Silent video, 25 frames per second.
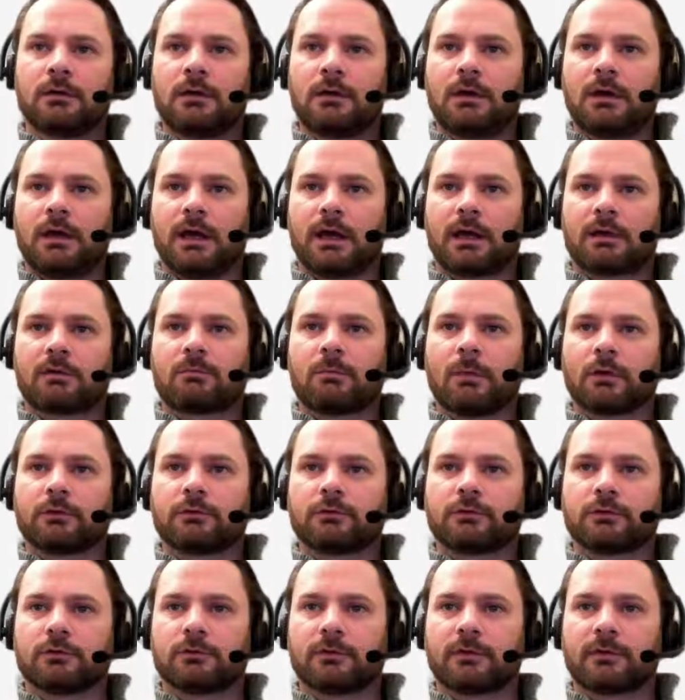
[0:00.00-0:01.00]
x mod
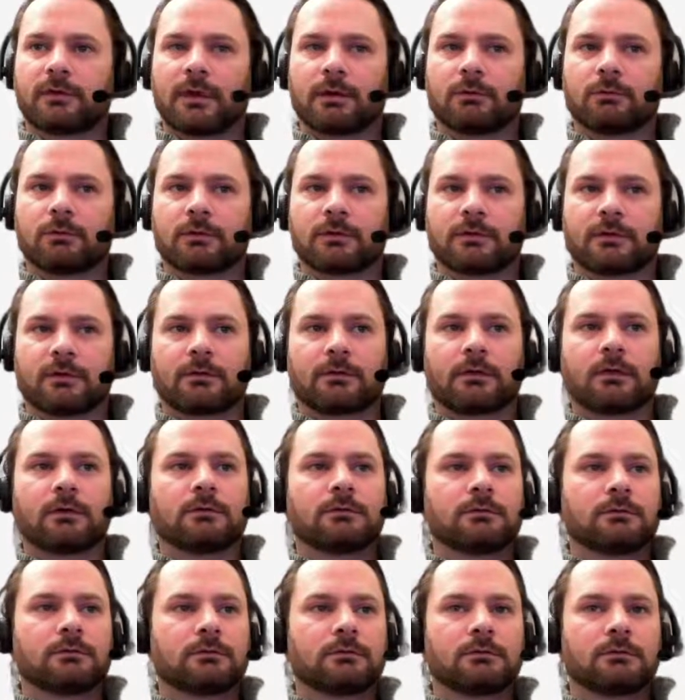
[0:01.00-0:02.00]
2 is equal to 0.
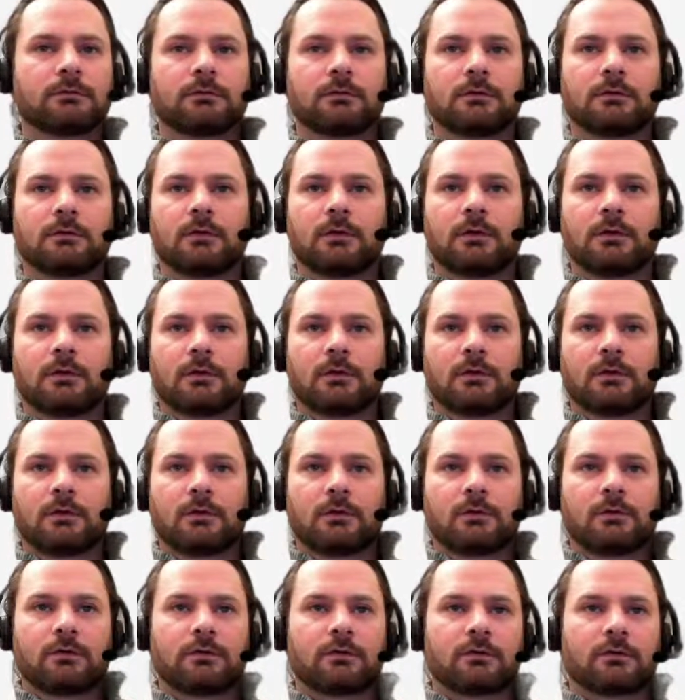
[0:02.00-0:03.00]

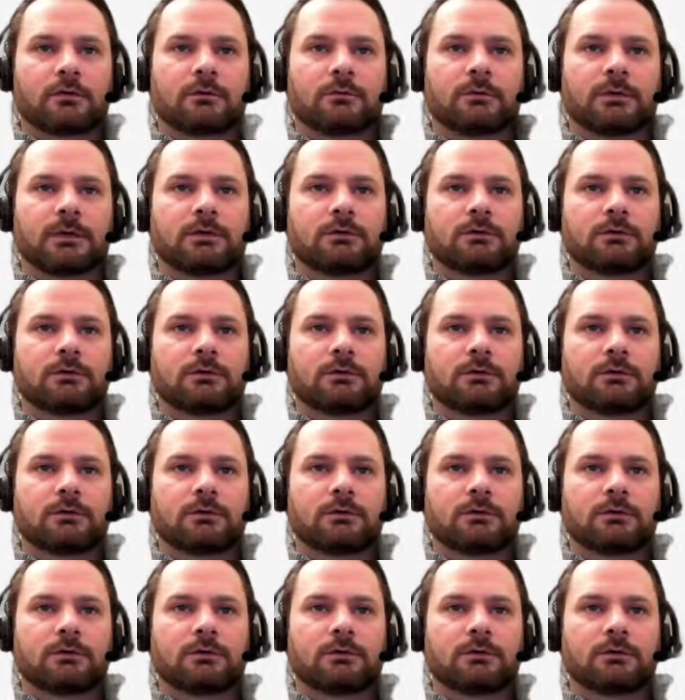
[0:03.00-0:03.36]
So we